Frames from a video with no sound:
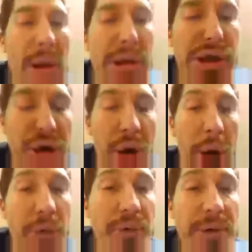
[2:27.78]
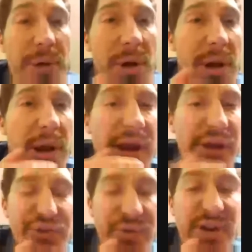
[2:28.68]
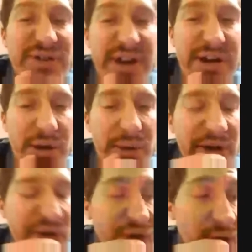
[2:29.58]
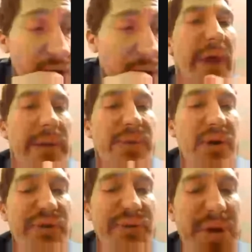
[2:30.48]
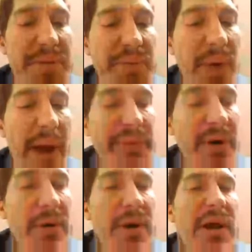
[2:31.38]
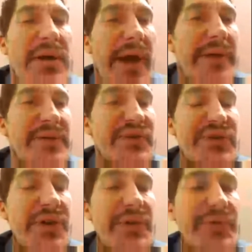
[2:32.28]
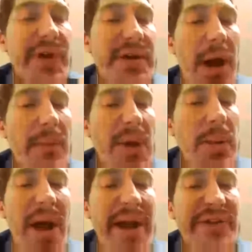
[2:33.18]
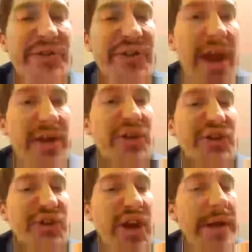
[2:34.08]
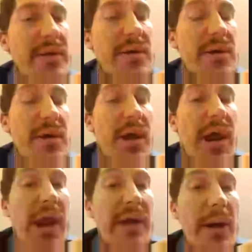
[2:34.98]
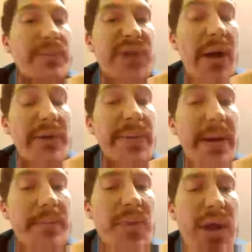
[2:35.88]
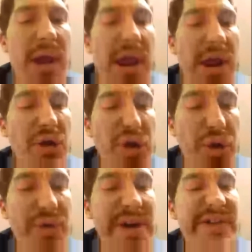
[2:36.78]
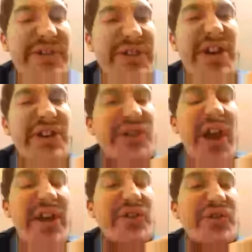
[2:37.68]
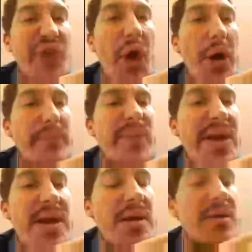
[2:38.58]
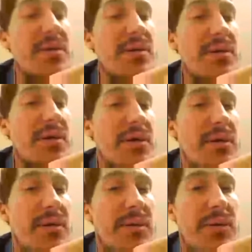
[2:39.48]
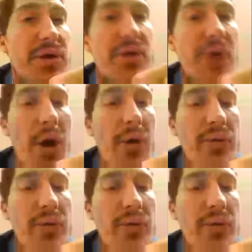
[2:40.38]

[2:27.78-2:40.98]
You know, it's ridiculous. There is people out there that still think I'm a lion sack of shit. And I'm telling them, including DJ Zombie, you know,